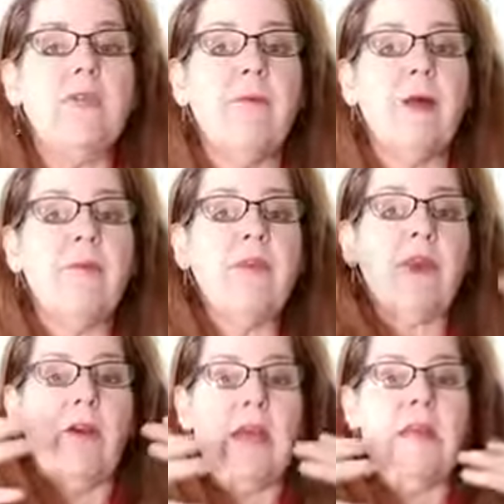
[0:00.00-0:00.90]
from those
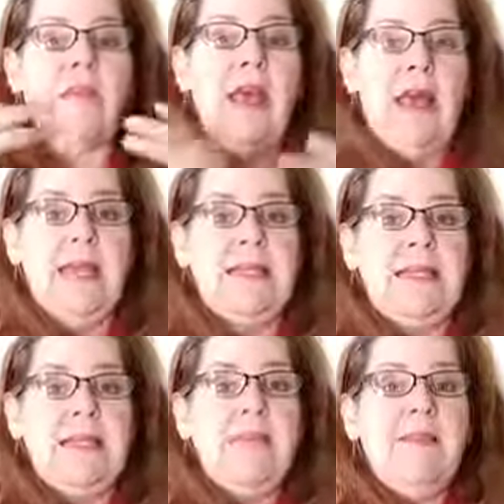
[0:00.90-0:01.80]
areas and
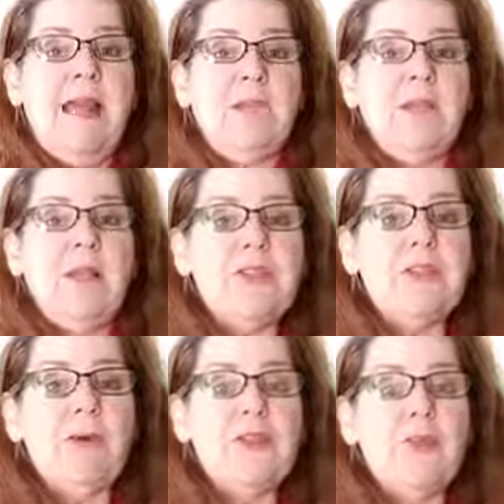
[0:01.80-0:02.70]
send that blood
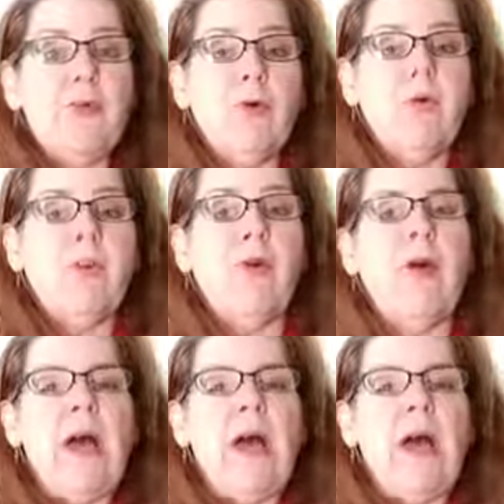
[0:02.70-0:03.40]
to our torso